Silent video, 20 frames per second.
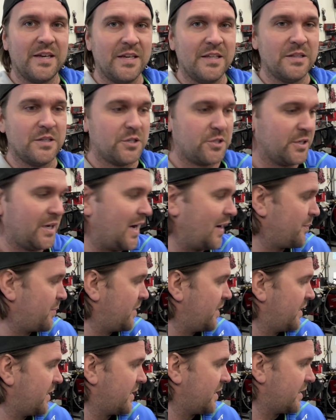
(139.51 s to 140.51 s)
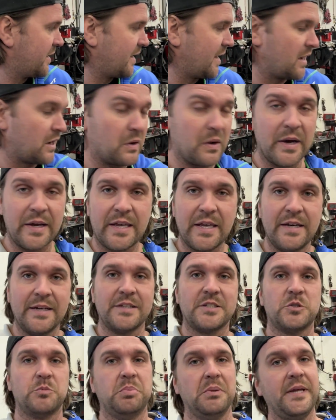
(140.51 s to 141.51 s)
in the shop, and now I can
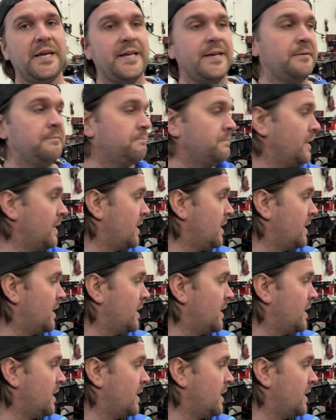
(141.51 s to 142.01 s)
explain.